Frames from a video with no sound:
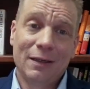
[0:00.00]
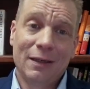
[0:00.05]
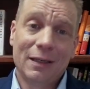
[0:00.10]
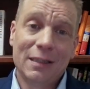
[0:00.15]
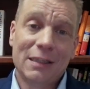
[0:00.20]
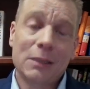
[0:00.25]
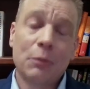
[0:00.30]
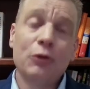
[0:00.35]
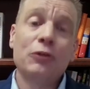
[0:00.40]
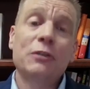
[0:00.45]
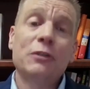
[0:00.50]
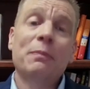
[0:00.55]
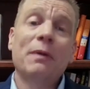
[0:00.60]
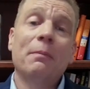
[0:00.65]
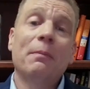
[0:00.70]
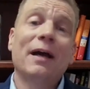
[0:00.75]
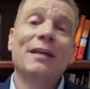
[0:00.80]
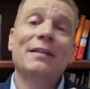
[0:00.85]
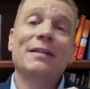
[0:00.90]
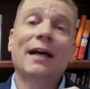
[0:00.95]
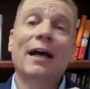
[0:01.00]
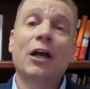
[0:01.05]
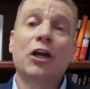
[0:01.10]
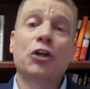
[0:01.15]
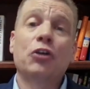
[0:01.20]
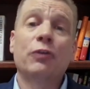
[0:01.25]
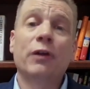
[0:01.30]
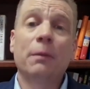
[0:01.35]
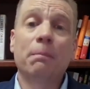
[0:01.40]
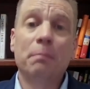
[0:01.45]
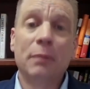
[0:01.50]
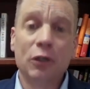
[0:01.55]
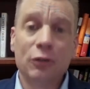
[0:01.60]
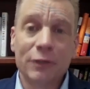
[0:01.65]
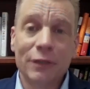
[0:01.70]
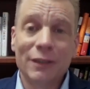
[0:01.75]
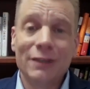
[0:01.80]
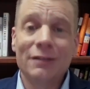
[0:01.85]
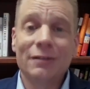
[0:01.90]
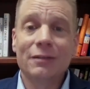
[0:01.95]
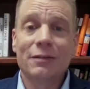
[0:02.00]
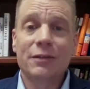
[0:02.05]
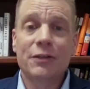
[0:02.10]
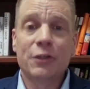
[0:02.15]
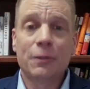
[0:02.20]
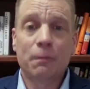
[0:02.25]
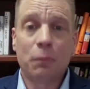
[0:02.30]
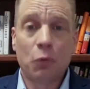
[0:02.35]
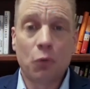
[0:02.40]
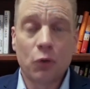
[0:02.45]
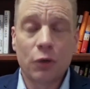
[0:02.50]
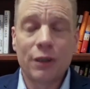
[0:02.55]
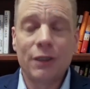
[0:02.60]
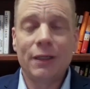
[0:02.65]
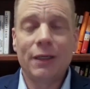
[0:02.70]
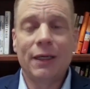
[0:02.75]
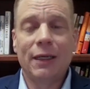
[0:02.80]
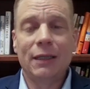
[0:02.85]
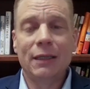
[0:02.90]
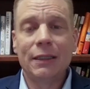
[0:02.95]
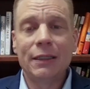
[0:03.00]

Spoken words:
As someone who spent my entire career building, supporting, and